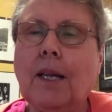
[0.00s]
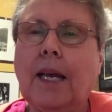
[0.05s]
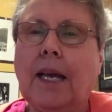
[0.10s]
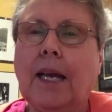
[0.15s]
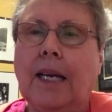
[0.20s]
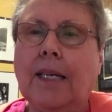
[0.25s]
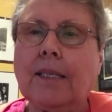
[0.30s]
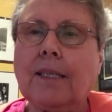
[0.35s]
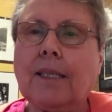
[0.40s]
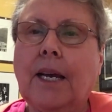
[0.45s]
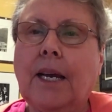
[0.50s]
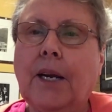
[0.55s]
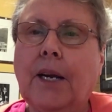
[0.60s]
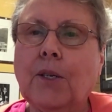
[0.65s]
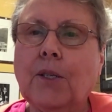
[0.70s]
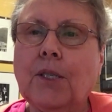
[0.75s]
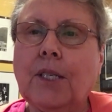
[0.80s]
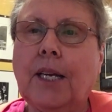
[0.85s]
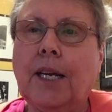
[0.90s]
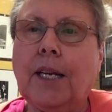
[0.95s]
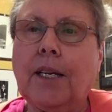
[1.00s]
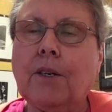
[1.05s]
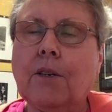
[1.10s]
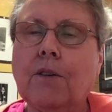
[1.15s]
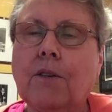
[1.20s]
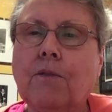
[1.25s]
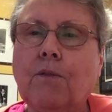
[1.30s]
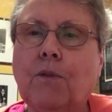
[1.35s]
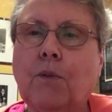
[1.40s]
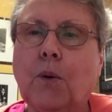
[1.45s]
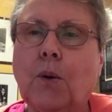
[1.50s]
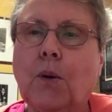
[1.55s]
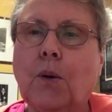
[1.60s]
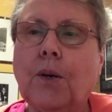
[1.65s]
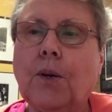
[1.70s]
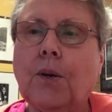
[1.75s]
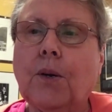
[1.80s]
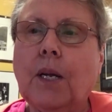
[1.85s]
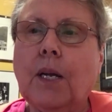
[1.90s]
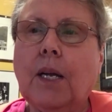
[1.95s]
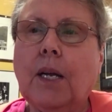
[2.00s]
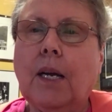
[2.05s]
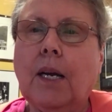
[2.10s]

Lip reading: as caretaker for